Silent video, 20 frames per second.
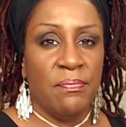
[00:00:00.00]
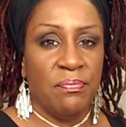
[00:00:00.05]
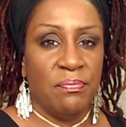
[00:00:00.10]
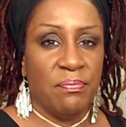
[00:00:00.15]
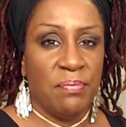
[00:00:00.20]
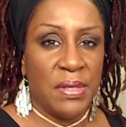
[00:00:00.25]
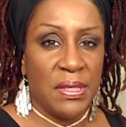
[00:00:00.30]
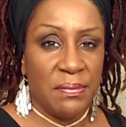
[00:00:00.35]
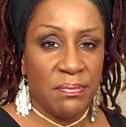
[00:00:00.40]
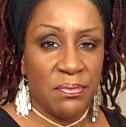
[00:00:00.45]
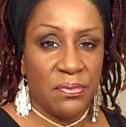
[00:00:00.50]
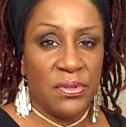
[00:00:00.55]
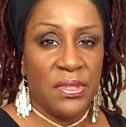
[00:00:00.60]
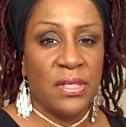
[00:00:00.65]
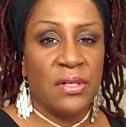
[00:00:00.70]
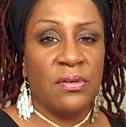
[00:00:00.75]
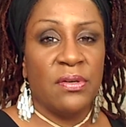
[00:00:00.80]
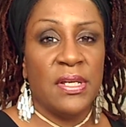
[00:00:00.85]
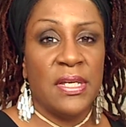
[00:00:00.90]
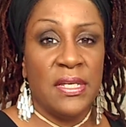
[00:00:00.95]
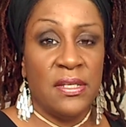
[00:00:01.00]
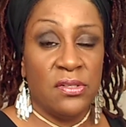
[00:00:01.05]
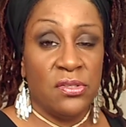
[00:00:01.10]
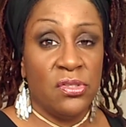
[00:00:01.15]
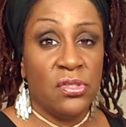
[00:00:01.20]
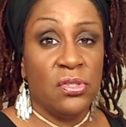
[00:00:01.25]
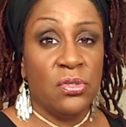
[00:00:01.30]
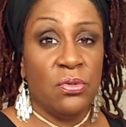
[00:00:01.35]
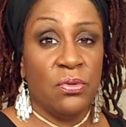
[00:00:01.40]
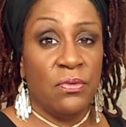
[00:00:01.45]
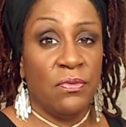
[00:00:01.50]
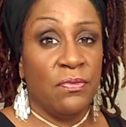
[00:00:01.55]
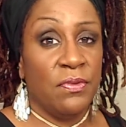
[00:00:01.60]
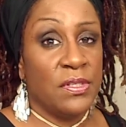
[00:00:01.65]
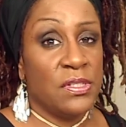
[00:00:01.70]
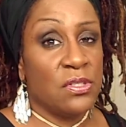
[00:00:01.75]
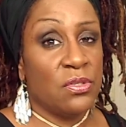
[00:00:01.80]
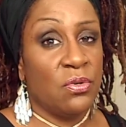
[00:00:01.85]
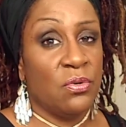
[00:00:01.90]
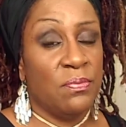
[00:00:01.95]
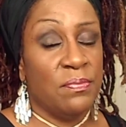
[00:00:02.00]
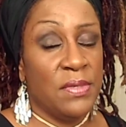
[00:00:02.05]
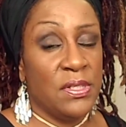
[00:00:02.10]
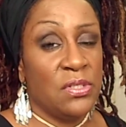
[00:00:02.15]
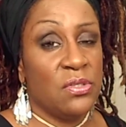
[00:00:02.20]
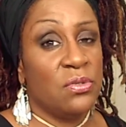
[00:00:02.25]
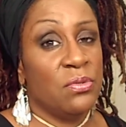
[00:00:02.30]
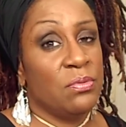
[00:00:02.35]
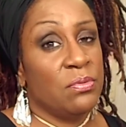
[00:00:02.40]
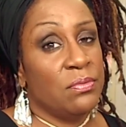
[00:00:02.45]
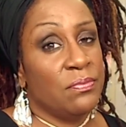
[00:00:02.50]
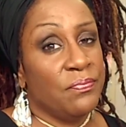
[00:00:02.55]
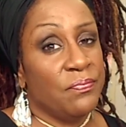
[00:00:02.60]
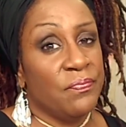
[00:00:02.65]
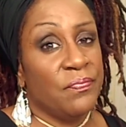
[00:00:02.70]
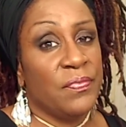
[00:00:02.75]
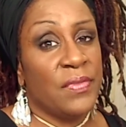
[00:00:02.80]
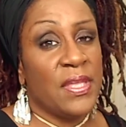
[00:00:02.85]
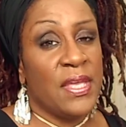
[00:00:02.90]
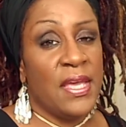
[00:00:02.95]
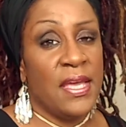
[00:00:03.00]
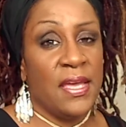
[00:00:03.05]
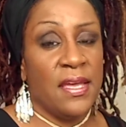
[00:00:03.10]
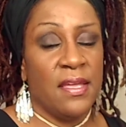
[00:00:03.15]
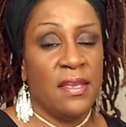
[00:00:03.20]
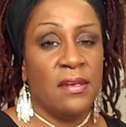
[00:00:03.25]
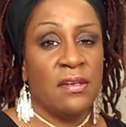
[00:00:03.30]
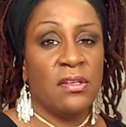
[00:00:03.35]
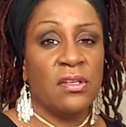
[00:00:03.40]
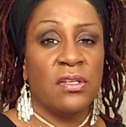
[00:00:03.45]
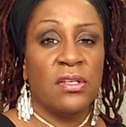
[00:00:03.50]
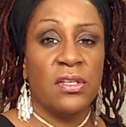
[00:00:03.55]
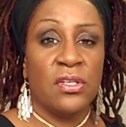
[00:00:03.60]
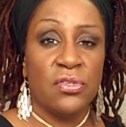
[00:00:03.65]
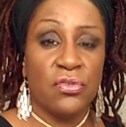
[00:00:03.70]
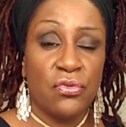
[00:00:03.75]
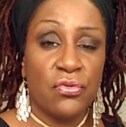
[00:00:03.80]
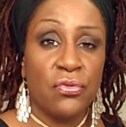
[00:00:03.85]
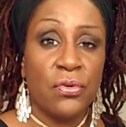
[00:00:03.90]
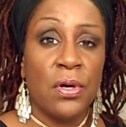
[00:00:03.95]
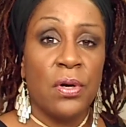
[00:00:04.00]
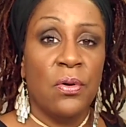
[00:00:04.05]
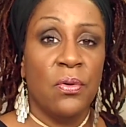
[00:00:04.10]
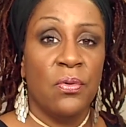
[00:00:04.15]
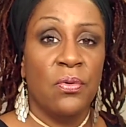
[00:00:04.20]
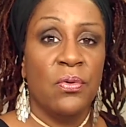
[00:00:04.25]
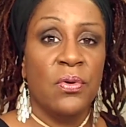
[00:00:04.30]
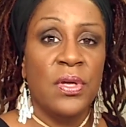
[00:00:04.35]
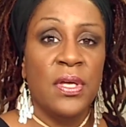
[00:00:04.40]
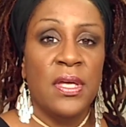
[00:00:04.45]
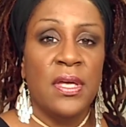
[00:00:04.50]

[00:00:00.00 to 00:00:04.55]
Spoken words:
people that are into physical, mental, and control.